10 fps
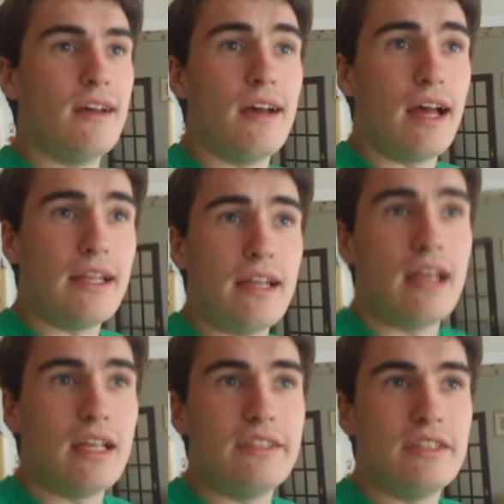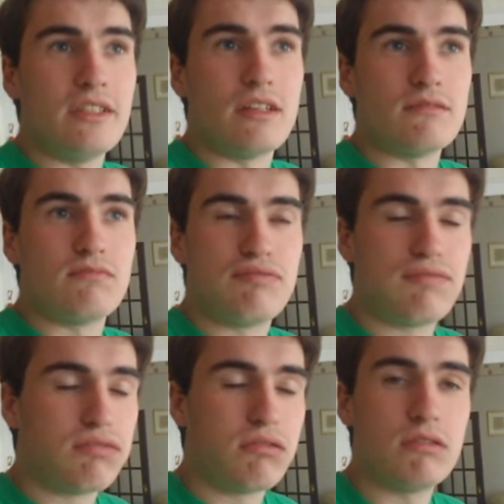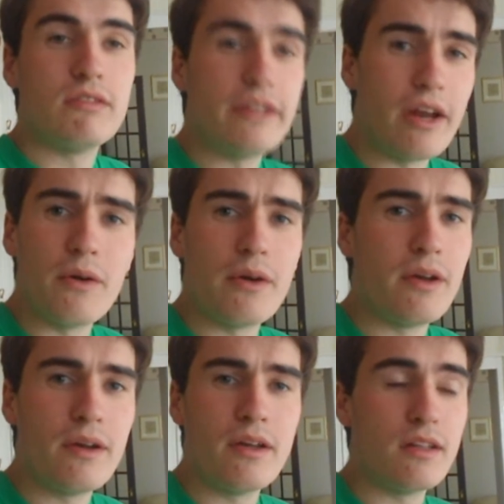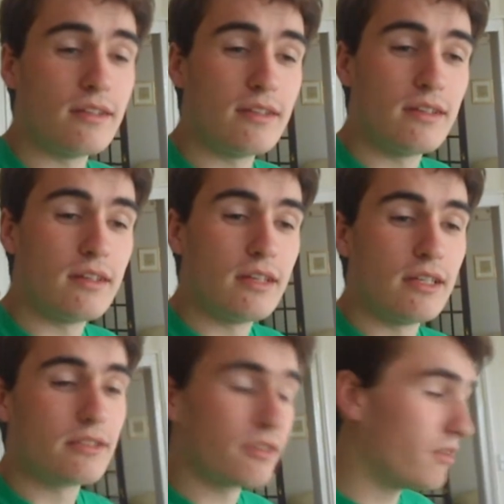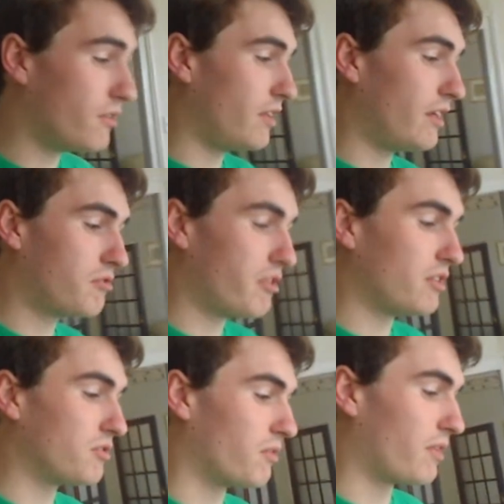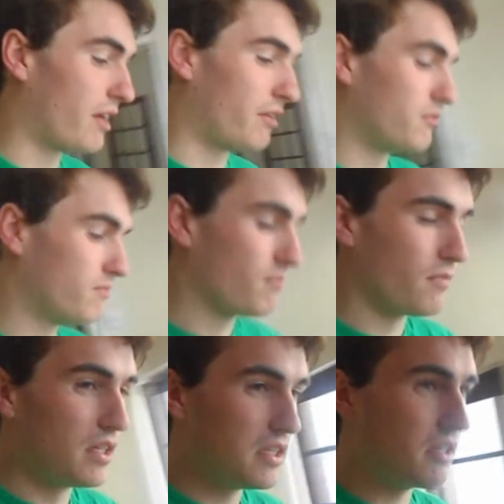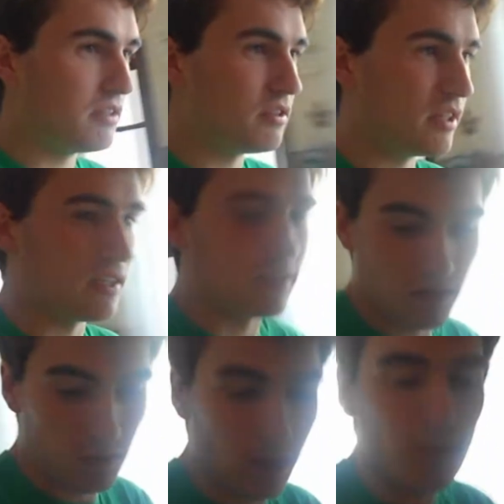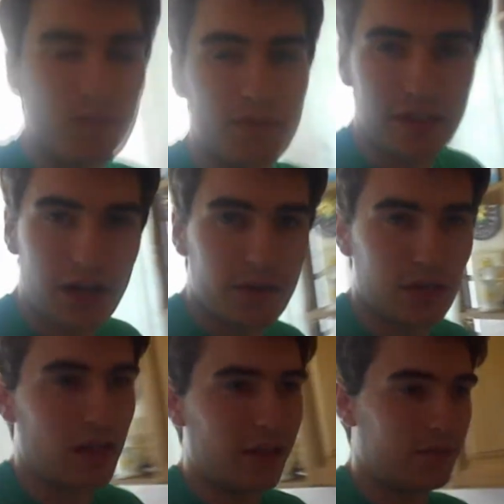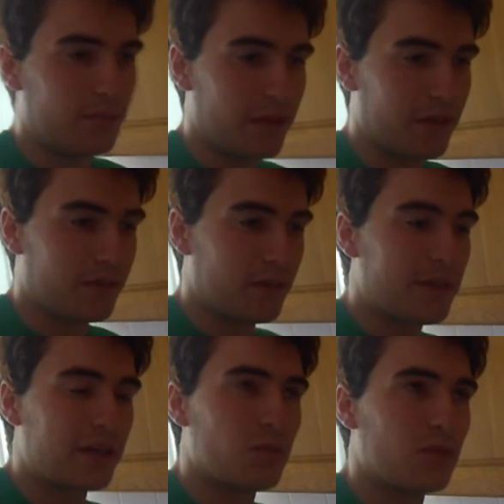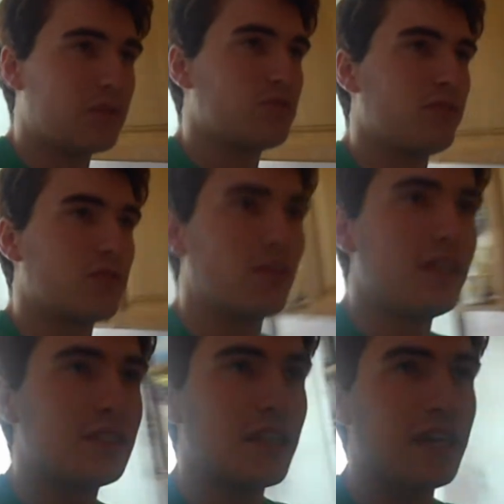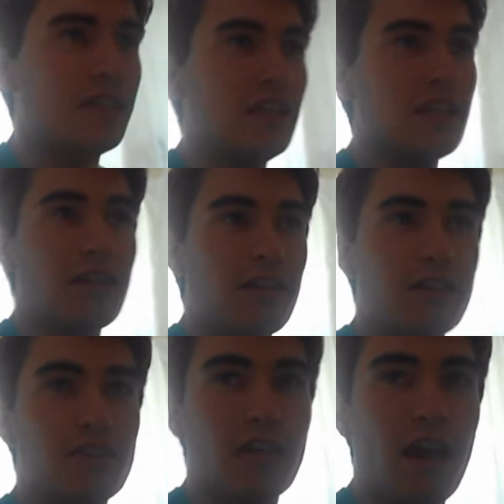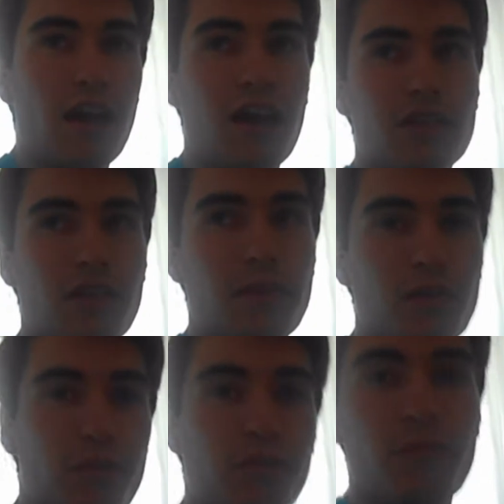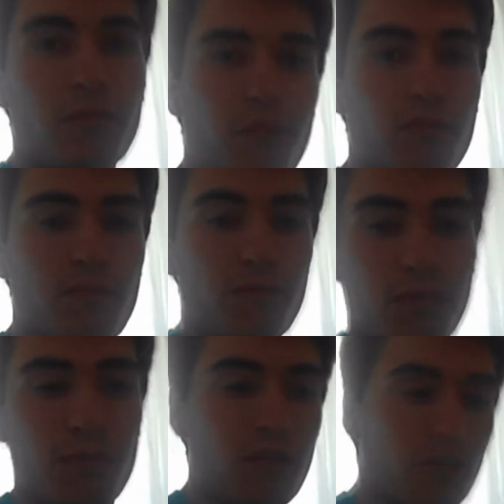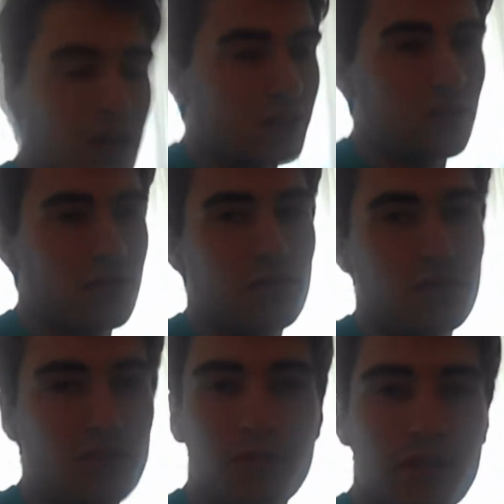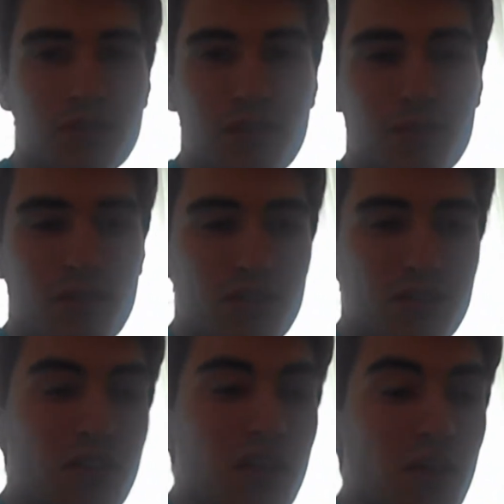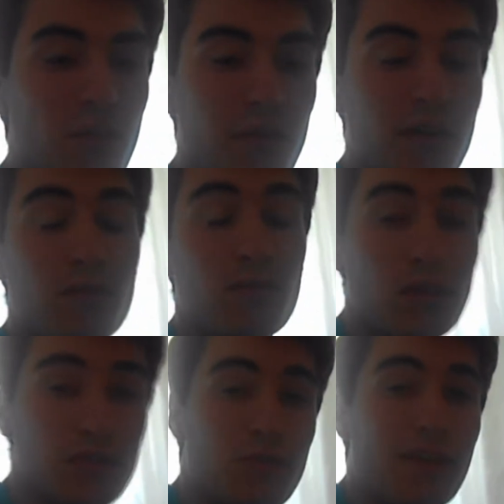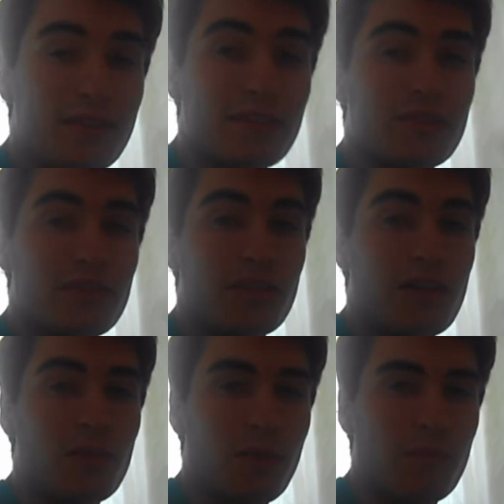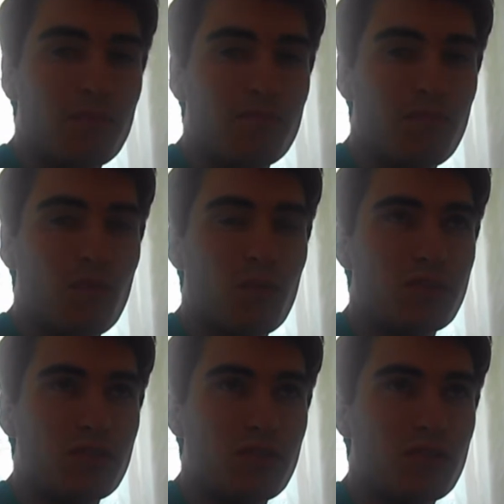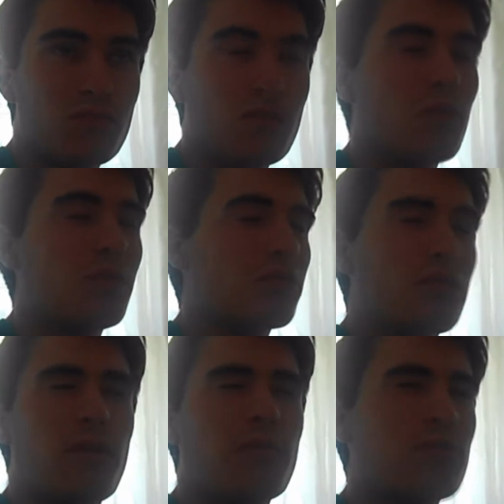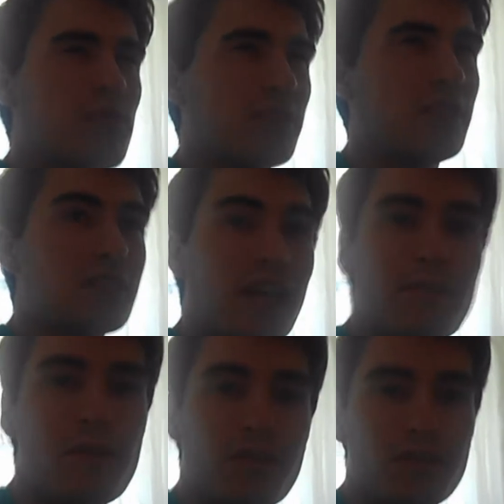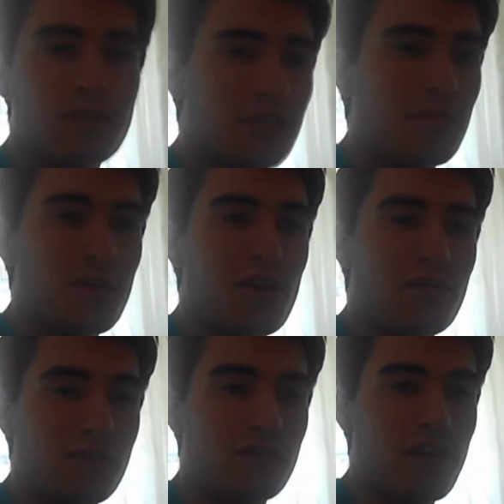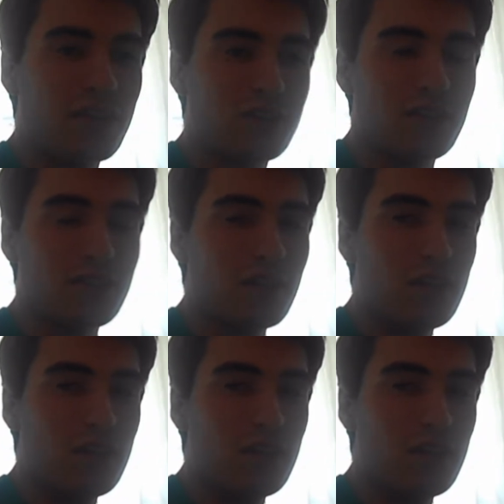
And, you know? So they're trying to sort that out. They're trying, well, hopefully that will help if they make it a one-way street. So at least then they can just get cars coming vroom, vroom, vroom. Not as a two-way street because we've had one or two accidents here now with windscreen, not windscreen, that's what I'm saying. Side mirrors just coming off and crashing it.